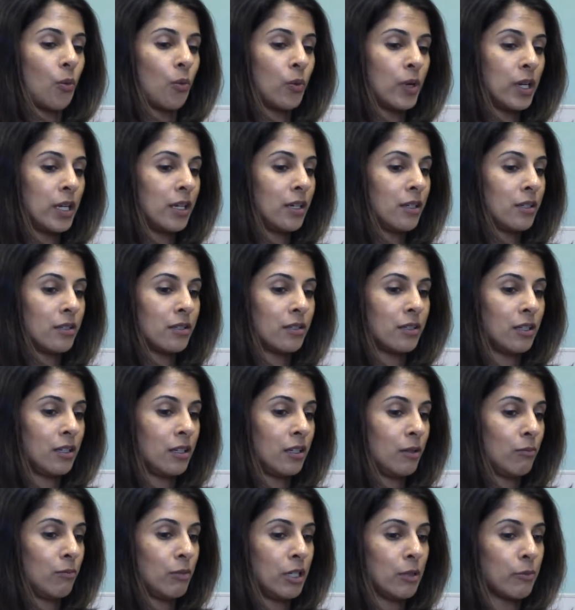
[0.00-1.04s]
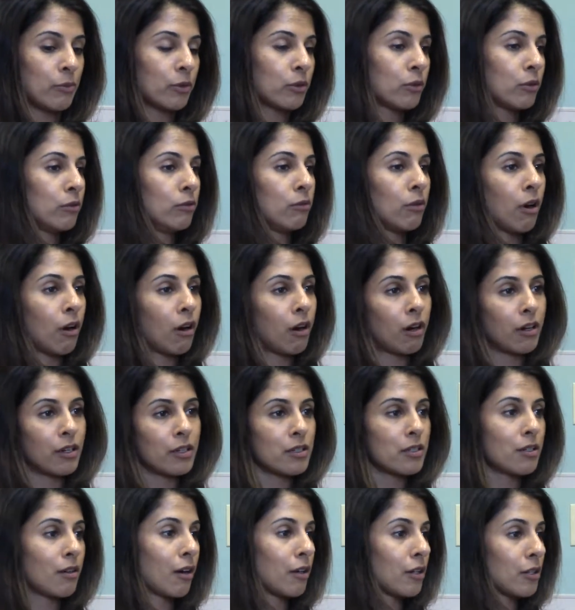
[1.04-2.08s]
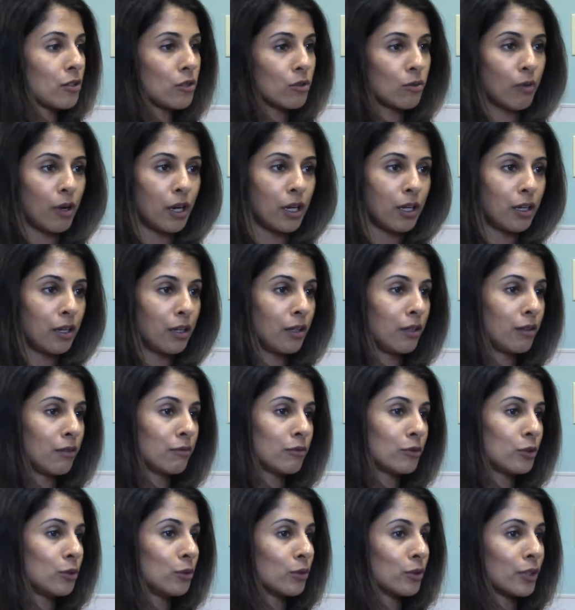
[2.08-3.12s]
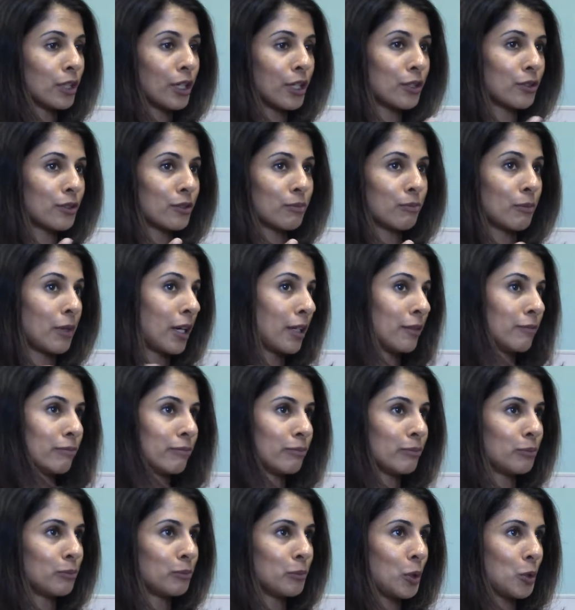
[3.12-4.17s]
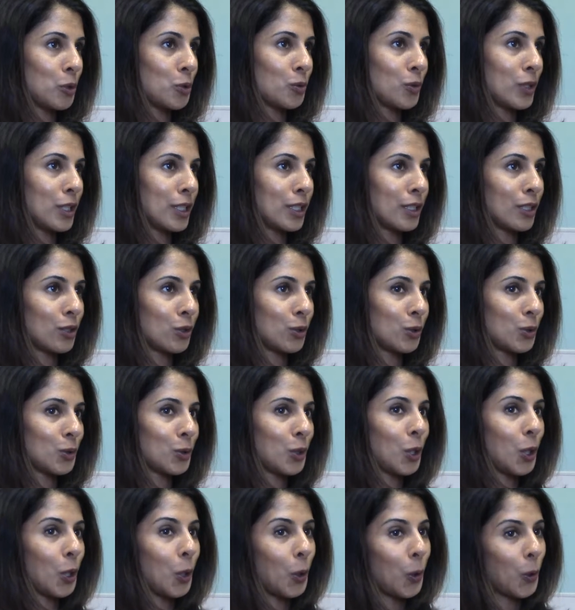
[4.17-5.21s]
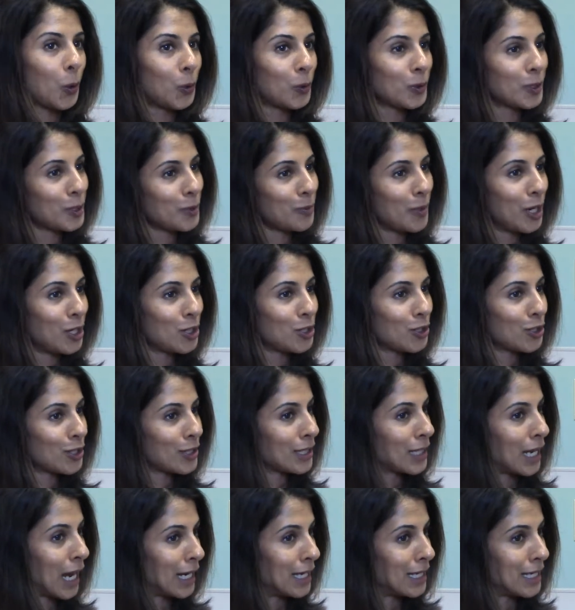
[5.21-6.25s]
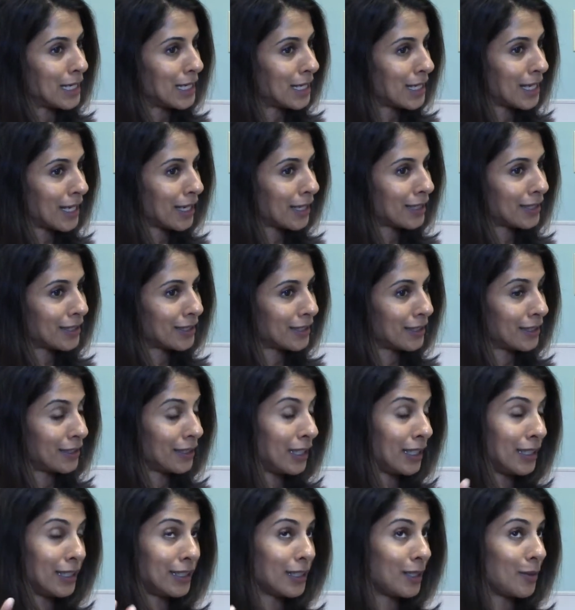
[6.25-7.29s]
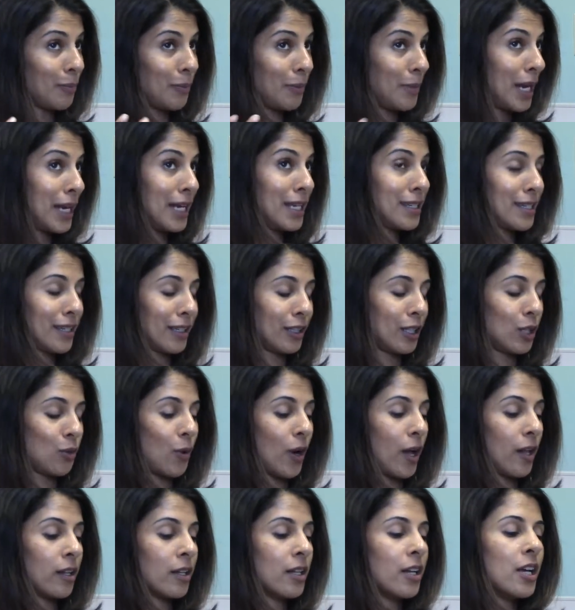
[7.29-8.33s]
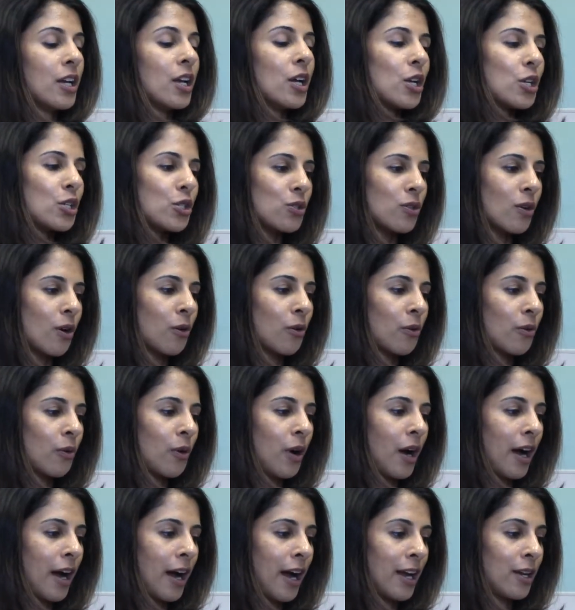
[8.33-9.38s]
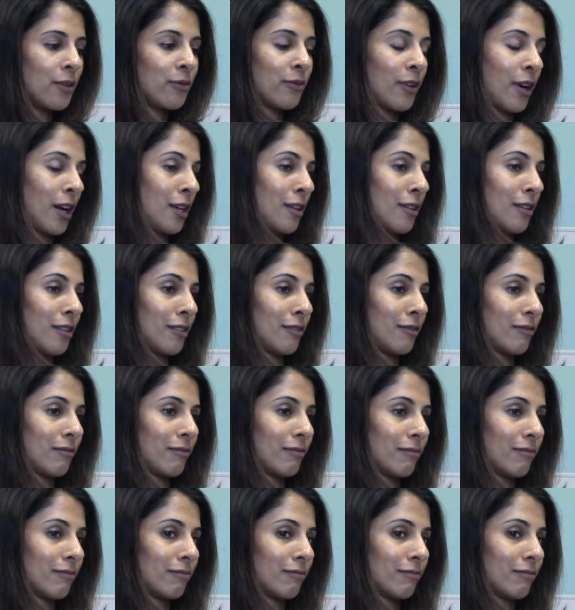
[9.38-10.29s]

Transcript: We see people who are as young as 20, whereas my most recent oldest patient is 96, and he did amazingly well. So I find it